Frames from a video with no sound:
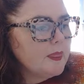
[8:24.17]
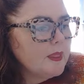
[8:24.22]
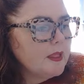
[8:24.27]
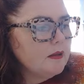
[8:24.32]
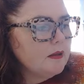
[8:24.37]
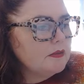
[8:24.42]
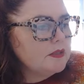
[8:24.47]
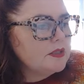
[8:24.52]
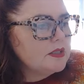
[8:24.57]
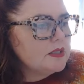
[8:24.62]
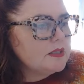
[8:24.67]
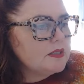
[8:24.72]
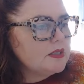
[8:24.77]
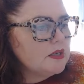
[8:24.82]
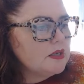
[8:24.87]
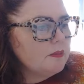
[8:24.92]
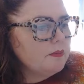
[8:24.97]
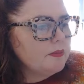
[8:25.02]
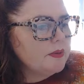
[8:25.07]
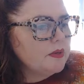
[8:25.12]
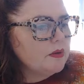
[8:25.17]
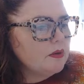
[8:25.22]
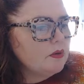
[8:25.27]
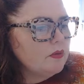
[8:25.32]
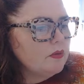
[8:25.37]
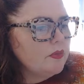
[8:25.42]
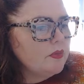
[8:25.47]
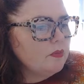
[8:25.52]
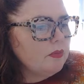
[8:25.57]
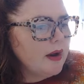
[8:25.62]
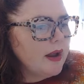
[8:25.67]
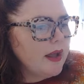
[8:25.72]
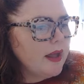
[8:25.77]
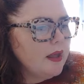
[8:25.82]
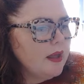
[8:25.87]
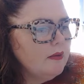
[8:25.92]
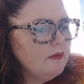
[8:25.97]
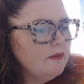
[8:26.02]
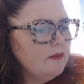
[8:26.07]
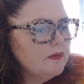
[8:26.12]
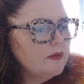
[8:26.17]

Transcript: I was just jumping on the Rav.